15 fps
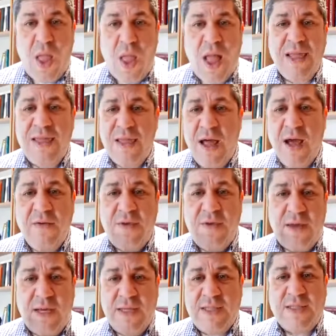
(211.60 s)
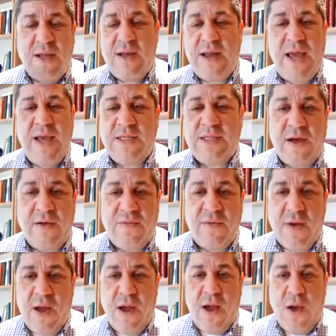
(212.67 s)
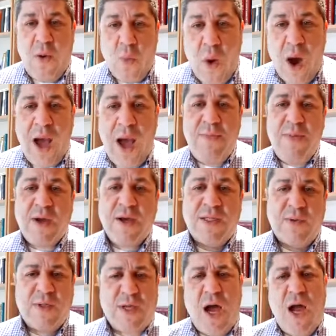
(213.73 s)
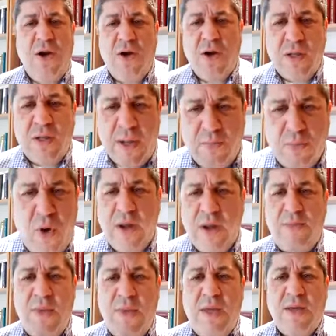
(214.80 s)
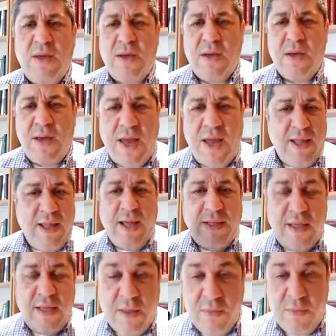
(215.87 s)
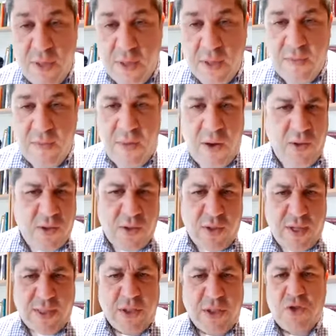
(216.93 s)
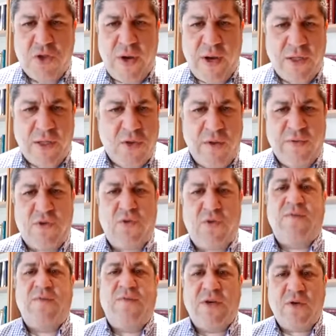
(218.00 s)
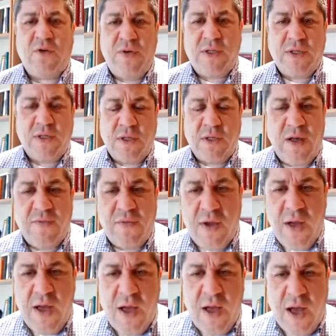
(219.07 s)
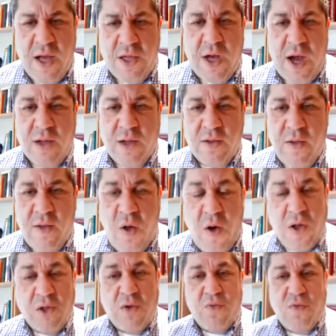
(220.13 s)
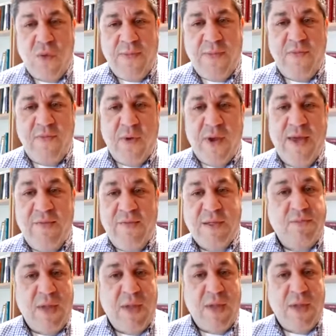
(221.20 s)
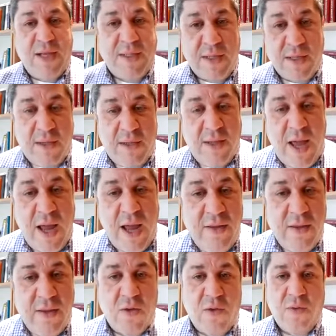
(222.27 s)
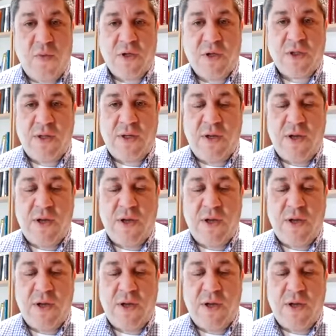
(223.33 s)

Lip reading: loved his son Esau. Why? Because he was a hunter that brought in meat and he liked to eat the meat. I always thought that's a strange, sort of superficial reason to love a child. Also, right before he gives the blessing, near the end of the Torah portion,